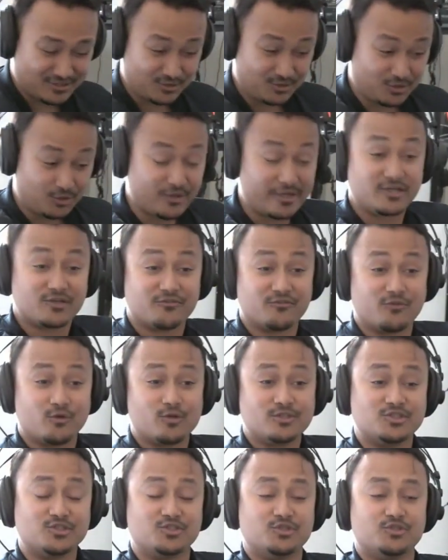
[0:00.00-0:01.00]
your inner
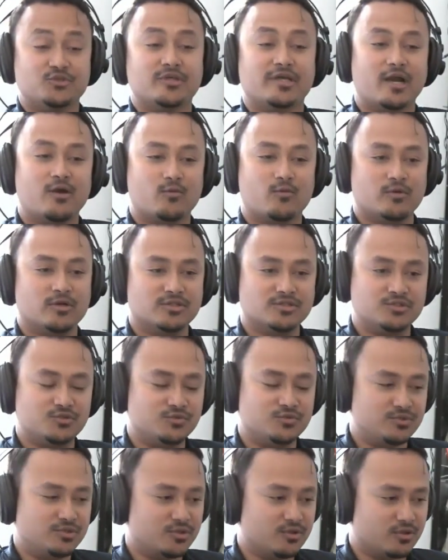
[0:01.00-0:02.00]
voice is shooting outward
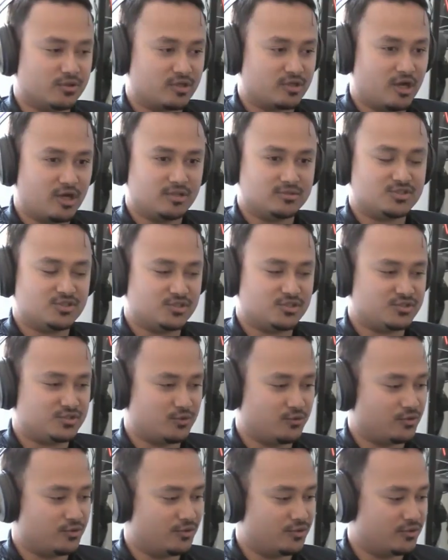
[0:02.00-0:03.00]
to your conscious
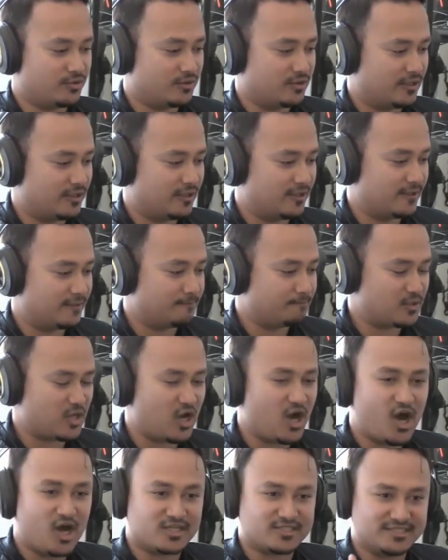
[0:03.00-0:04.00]
or your uh,
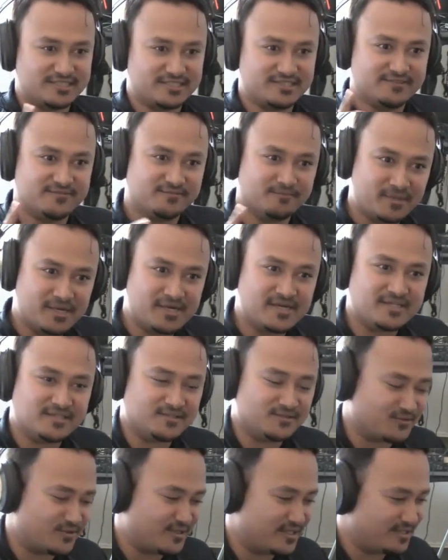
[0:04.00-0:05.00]
cognitive
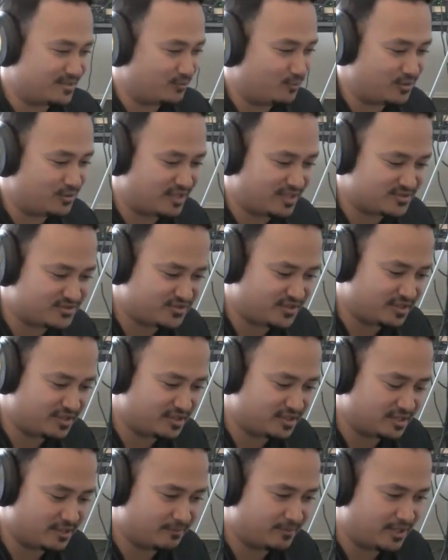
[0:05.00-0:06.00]
mind, right? The one that's
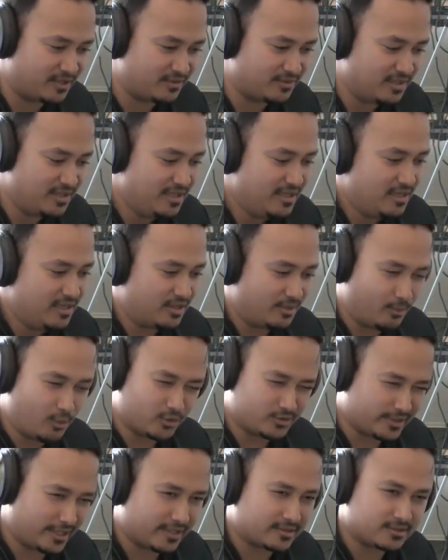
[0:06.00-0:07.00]
thinking about the more
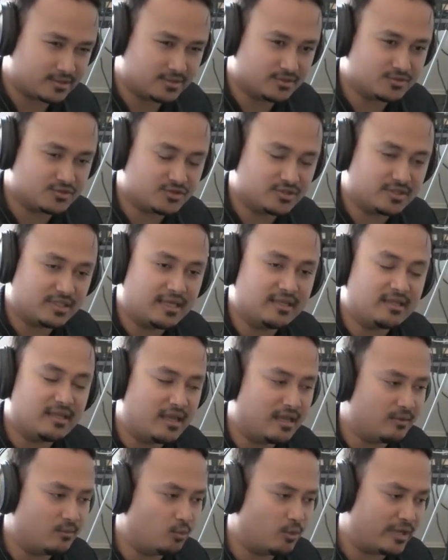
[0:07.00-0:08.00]
technical shit. And
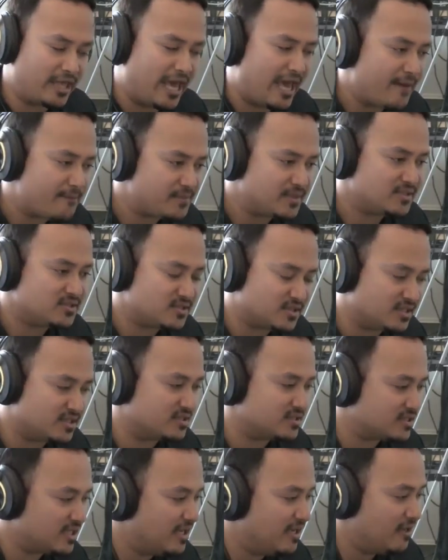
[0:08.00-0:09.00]
and what yeah. happens
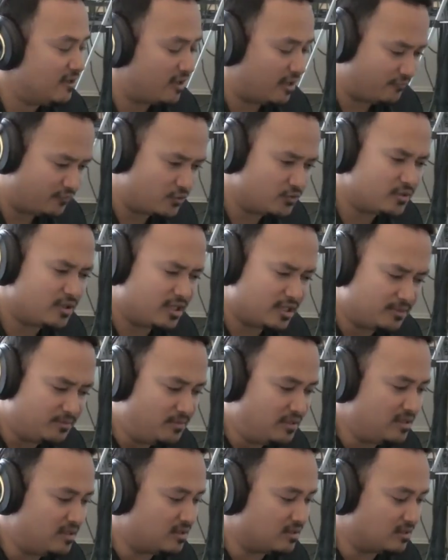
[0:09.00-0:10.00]
is if you're like
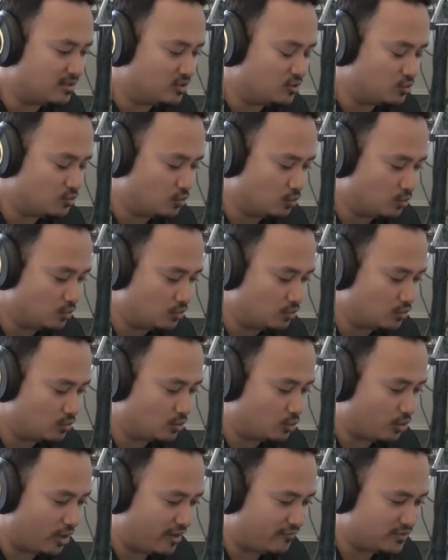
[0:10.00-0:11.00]
me, you
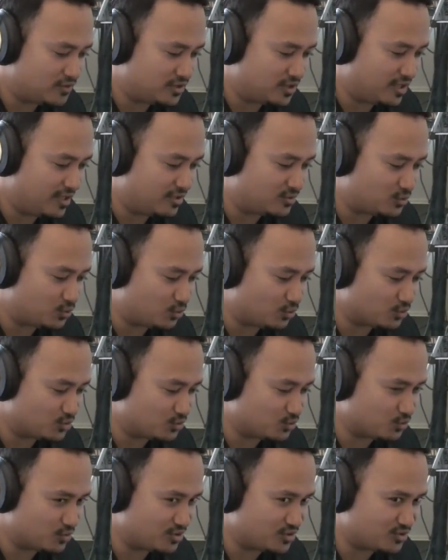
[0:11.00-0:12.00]
gravitate towards
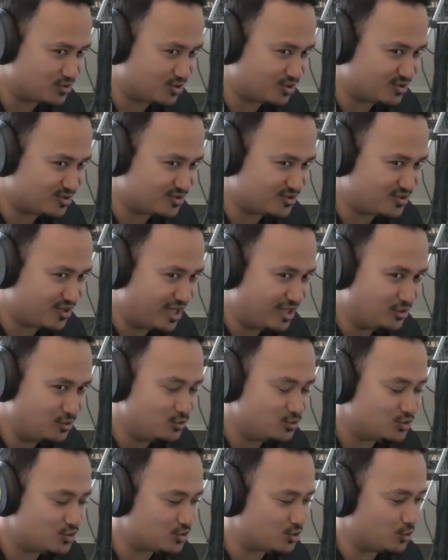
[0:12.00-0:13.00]
research and you
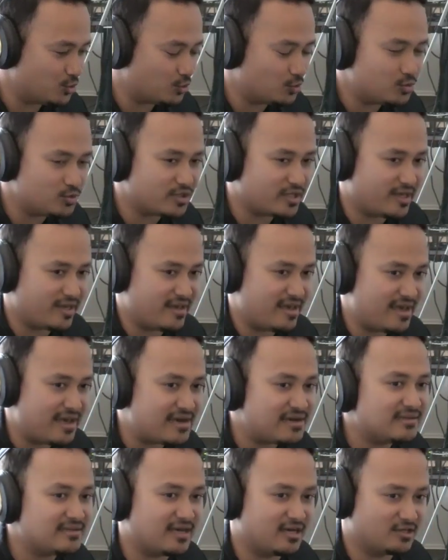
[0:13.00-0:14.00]
just google the
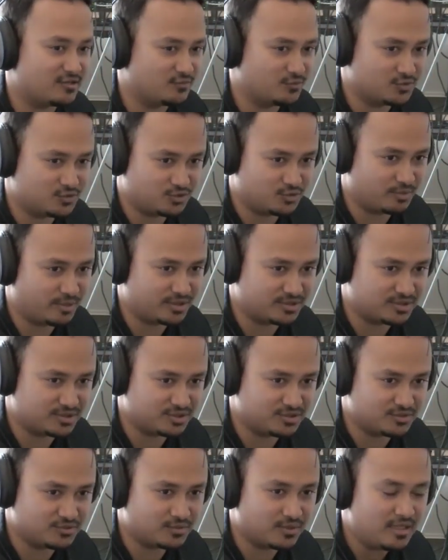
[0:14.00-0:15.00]
hell out of what you're about to
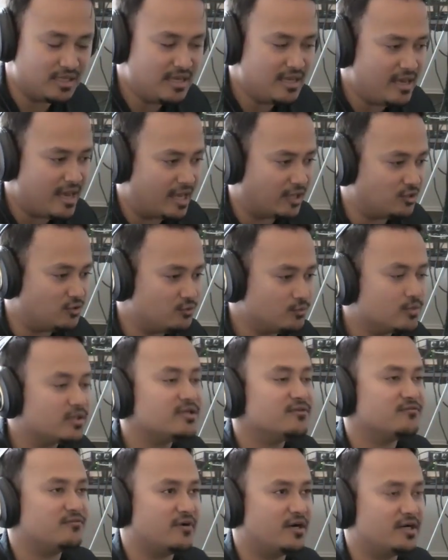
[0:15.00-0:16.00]
do yeah. and you
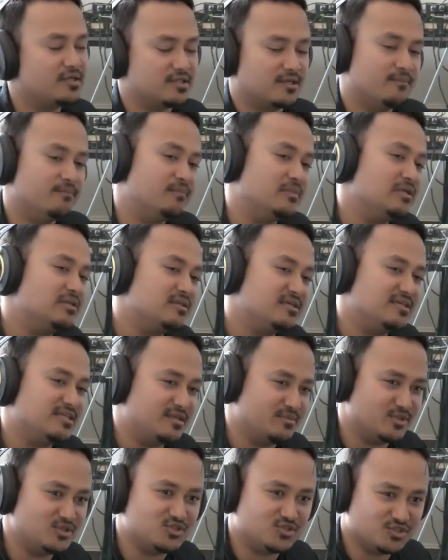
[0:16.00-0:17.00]
can find a million
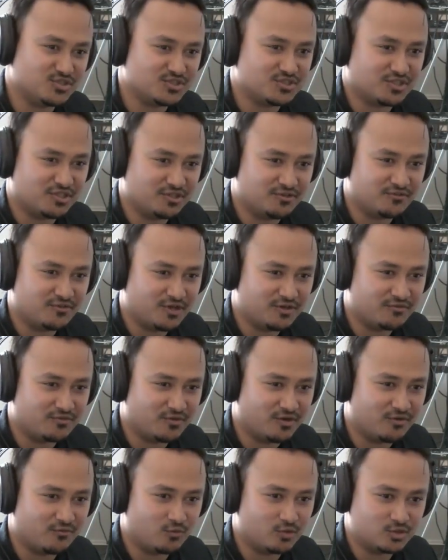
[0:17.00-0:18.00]
images of, of,
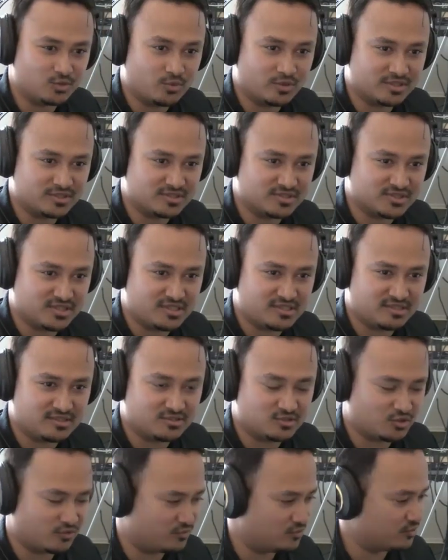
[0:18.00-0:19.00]
of what you want to design
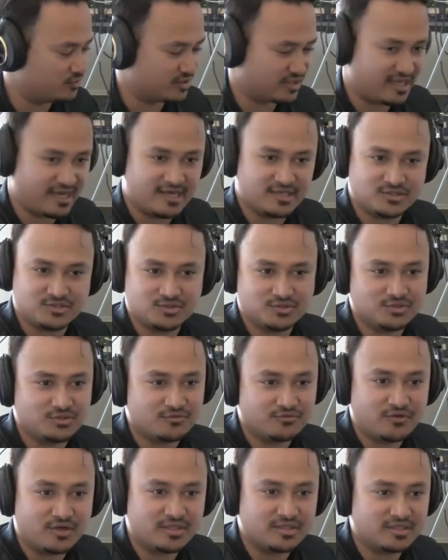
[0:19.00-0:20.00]
so if you're doing a castle you're
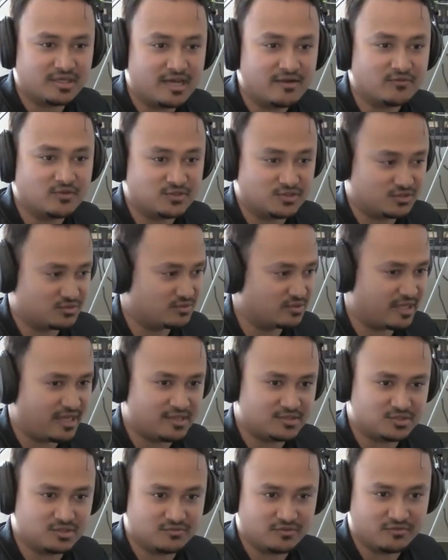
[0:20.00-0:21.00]
finding every single
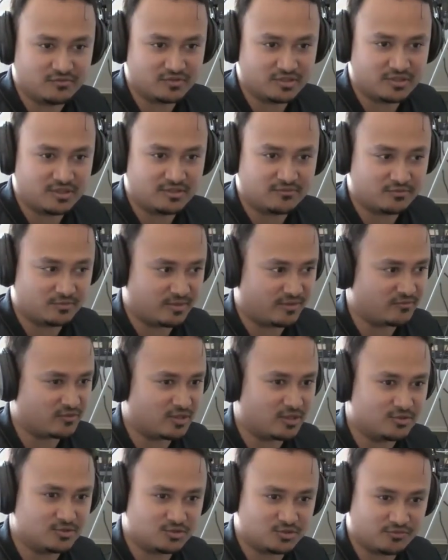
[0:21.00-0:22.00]
castle of every kind from every
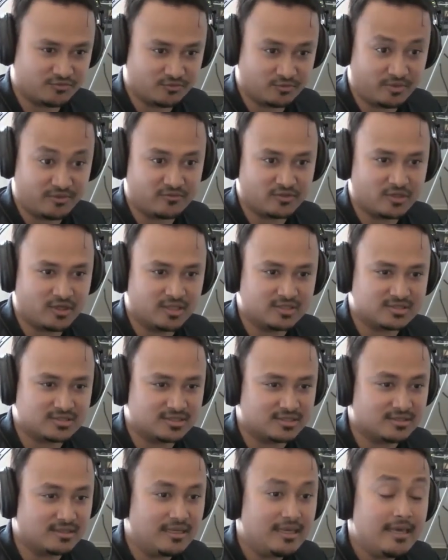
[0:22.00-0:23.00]
culture from every
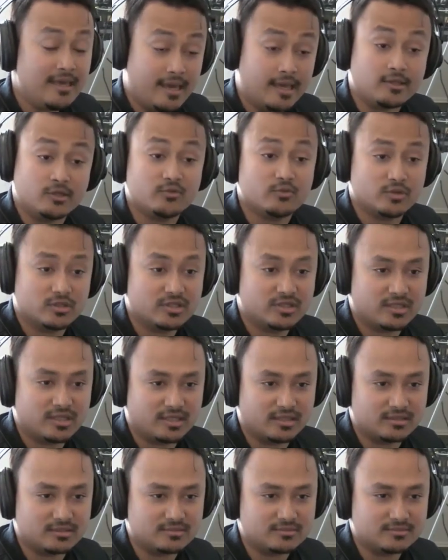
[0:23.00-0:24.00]
continent and you're really good
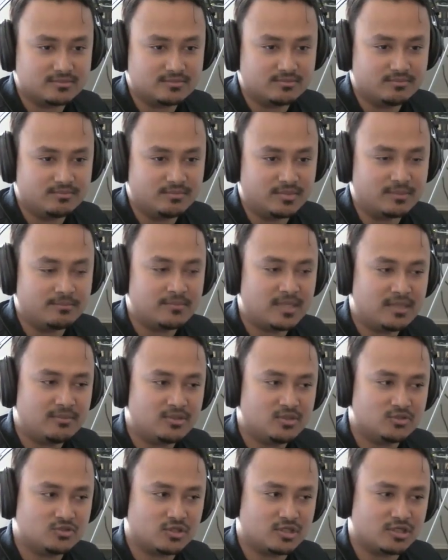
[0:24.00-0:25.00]
at it and maybe
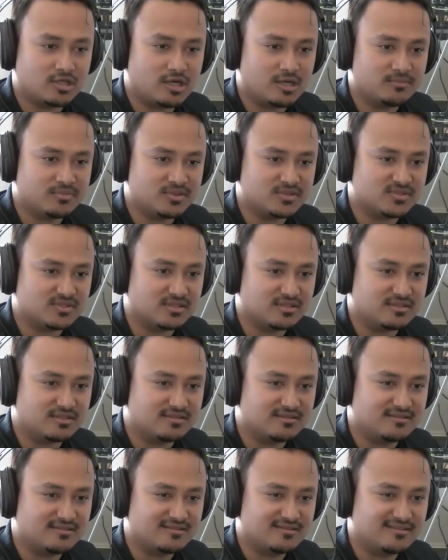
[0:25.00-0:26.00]
you're trying to compensate.
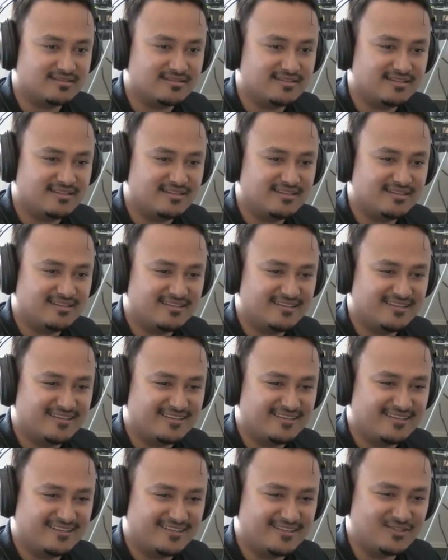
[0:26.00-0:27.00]
Is yeah.
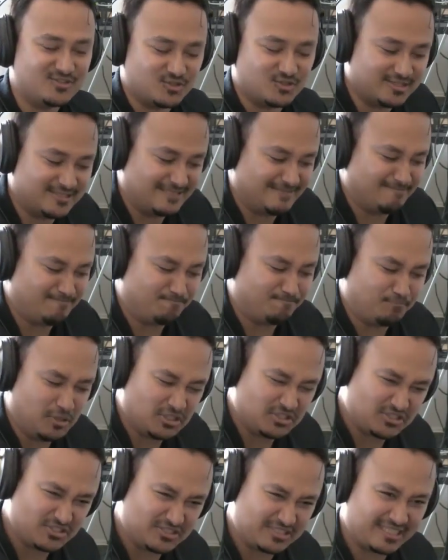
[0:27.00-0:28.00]
You're trying to
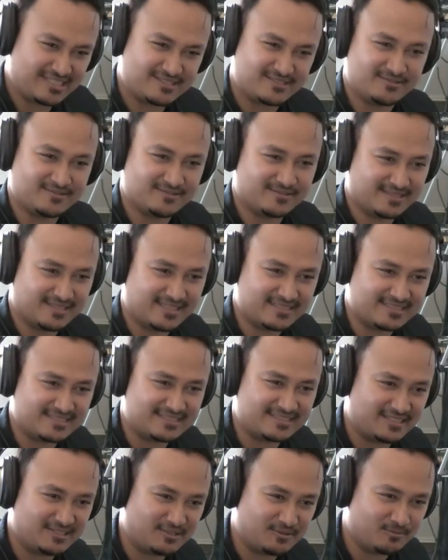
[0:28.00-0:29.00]
push down that
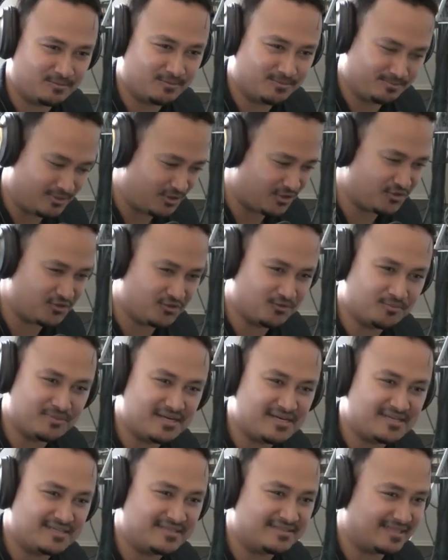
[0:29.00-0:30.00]
center part of your
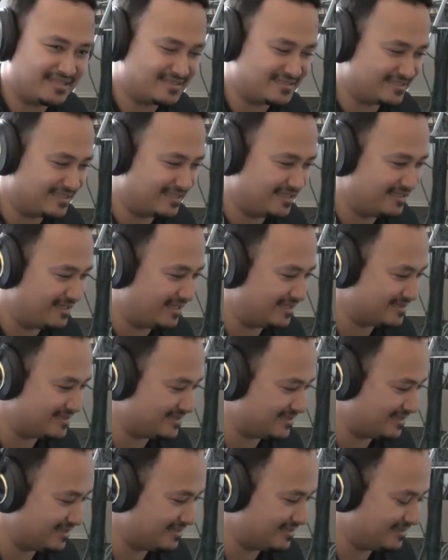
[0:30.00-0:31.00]
mind that's that's
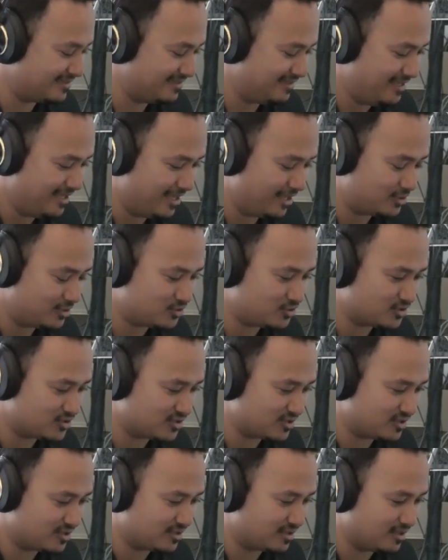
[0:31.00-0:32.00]
uh, anxious
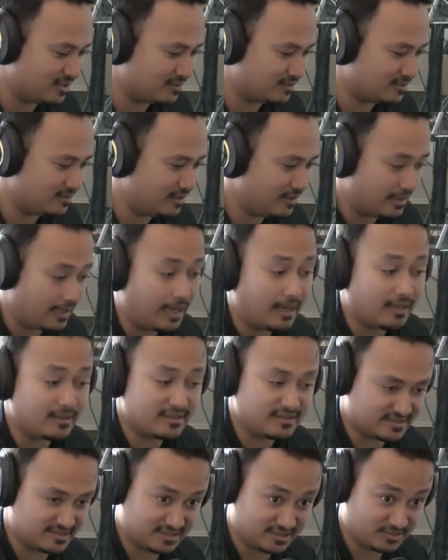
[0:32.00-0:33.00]
and and at
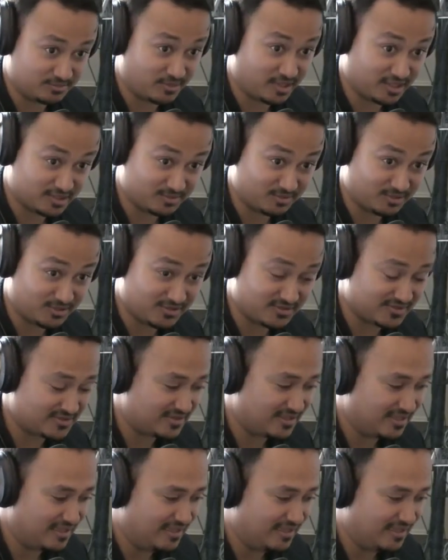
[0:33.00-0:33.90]
least this is my experience.